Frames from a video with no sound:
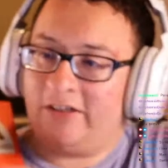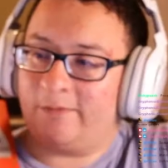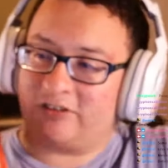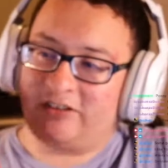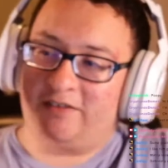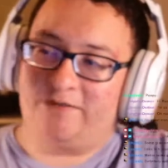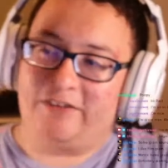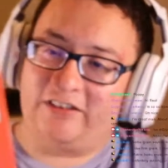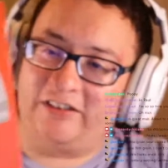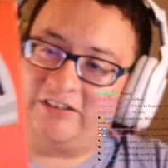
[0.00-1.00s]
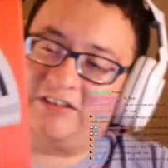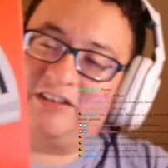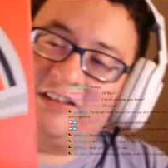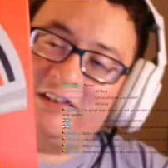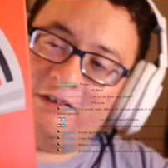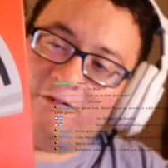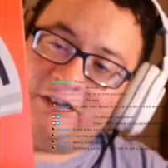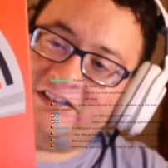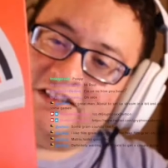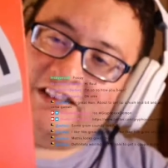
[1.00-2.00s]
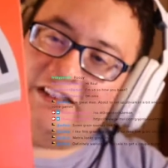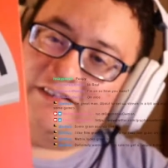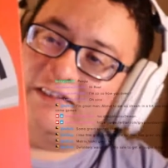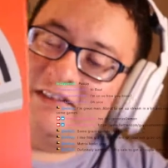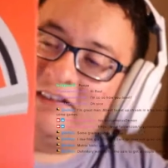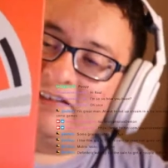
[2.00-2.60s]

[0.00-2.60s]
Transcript: stuff here, guys. Great set. It's